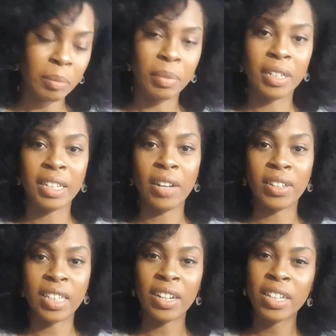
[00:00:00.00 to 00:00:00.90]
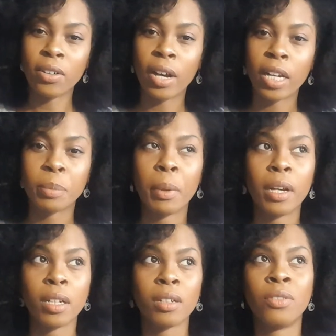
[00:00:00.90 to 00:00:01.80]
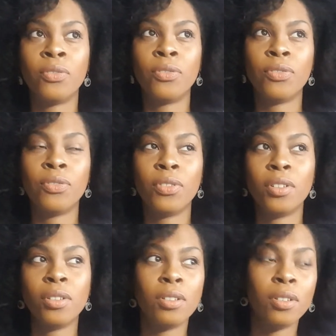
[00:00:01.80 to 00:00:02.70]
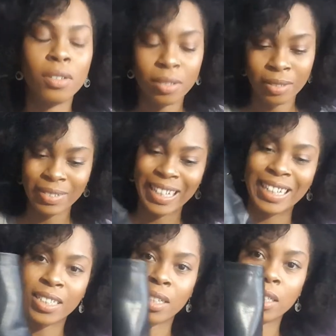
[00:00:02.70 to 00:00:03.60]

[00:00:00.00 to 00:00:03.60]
but yeah I see the heel height is probably like four ish